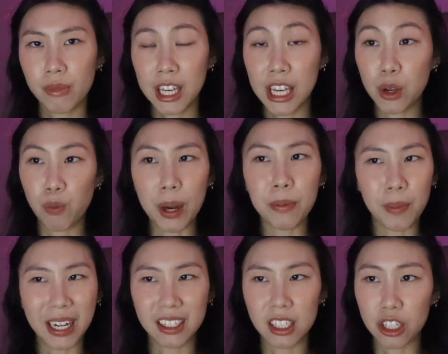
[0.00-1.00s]
He raped
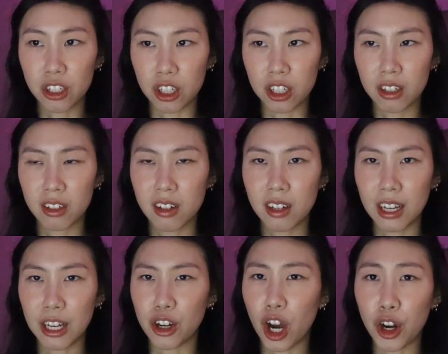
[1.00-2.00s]
my sister
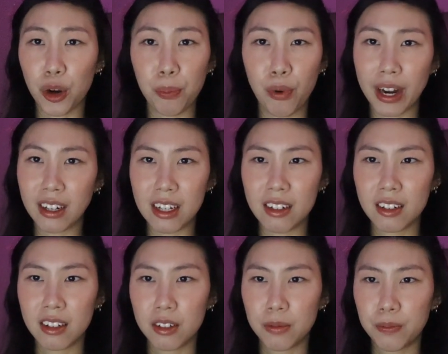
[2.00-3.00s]
and got her pregnant.
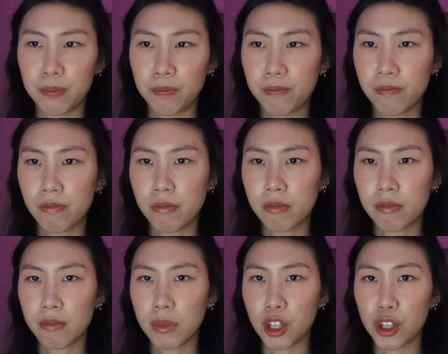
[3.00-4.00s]

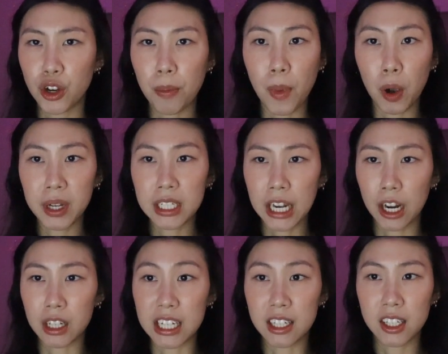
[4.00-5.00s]
You're
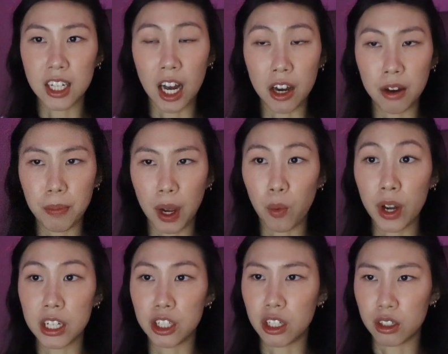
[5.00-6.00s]
momentarily stunned by what
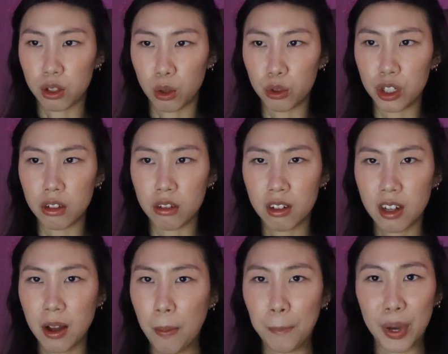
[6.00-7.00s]
he just told you,
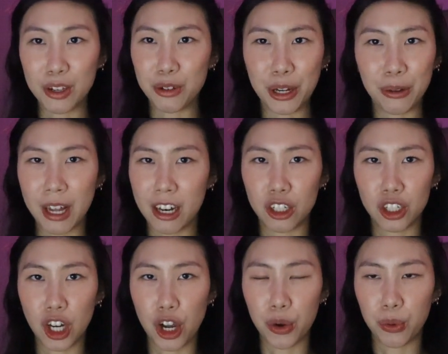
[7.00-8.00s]
but you don't let it
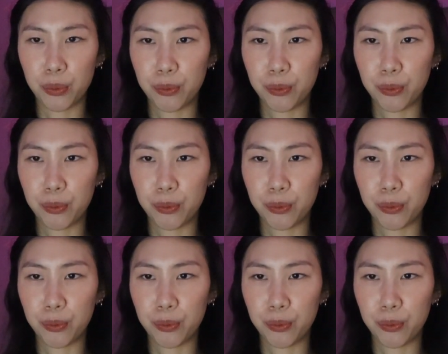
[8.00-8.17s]
show.